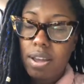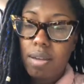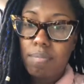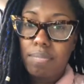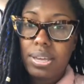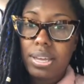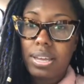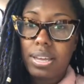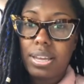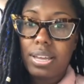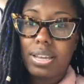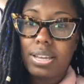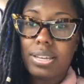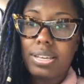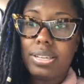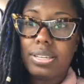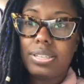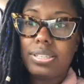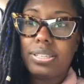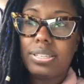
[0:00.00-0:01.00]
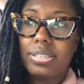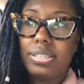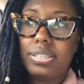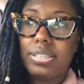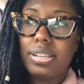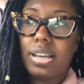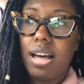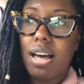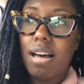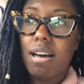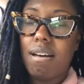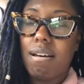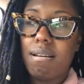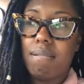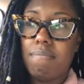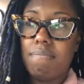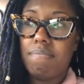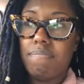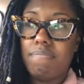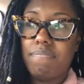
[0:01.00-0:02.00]
because
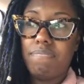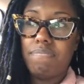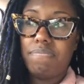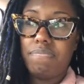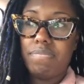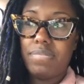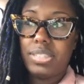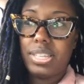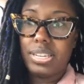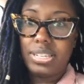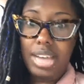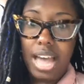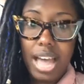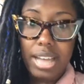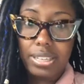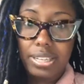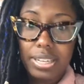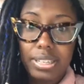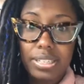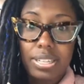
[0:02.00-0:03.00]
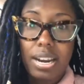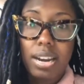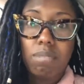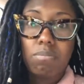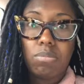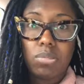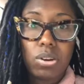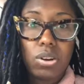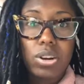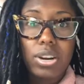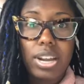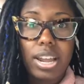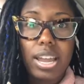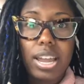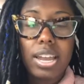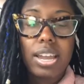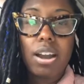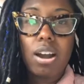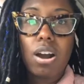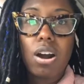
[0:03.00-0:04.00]
the tactics that I'm learning